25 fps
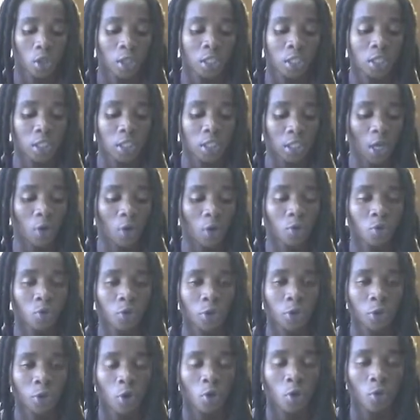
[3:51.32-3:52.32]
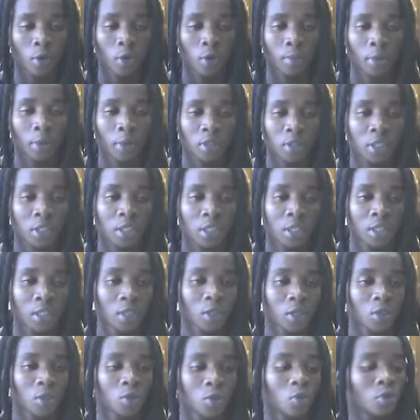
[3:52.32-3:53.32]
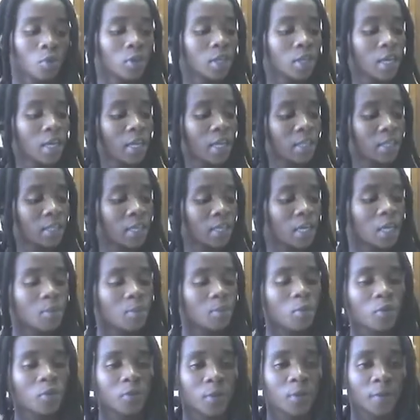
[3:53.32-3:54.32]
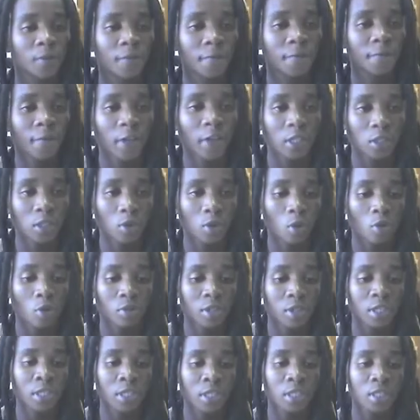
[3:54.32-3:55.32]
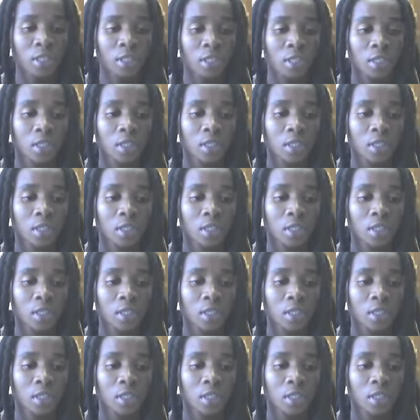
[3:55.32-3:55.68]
this is how you're going to go about it. You're going to write the name of the first author,